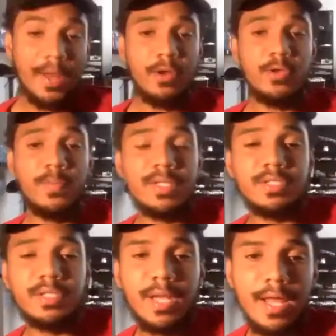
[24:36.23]
know you
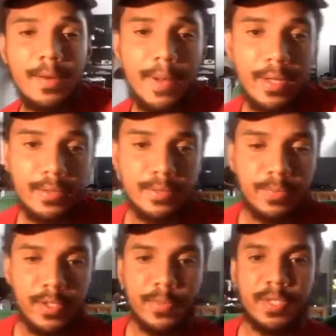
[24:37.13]
mentioned a lot about
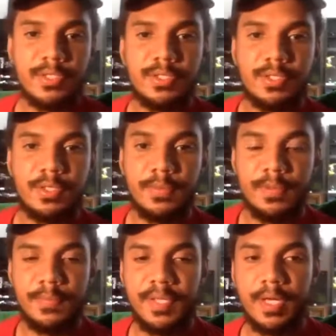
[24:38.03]
pretty much
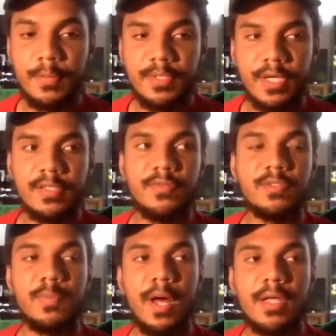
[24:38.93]
being objective as
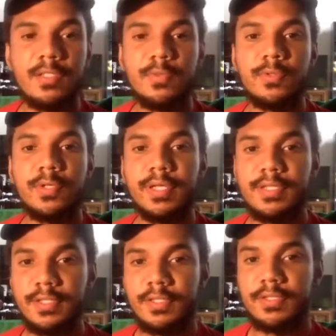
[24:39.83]
possible and
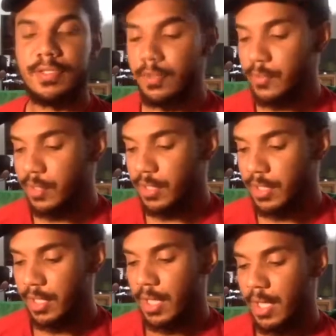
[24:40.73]
listening to the
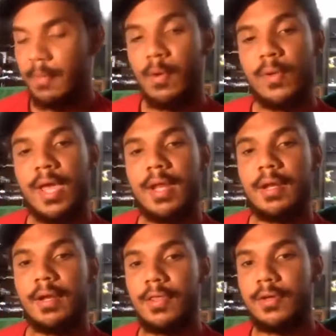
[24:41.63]
community, but we had
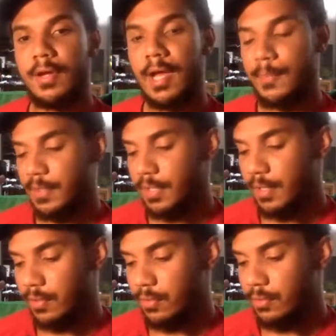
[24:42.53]
another
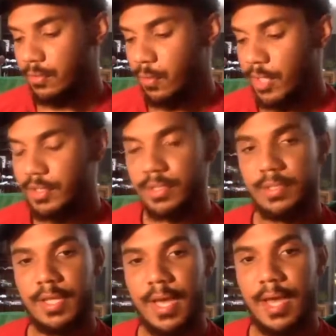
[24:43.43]
hypothetical
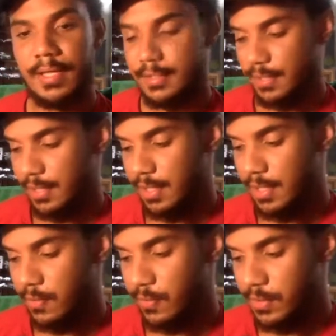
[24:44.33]
question asked, and
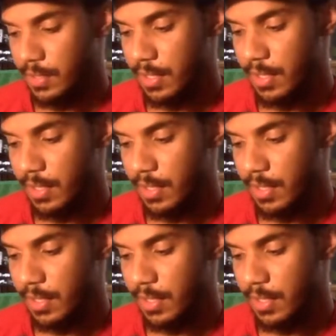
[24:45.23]
it was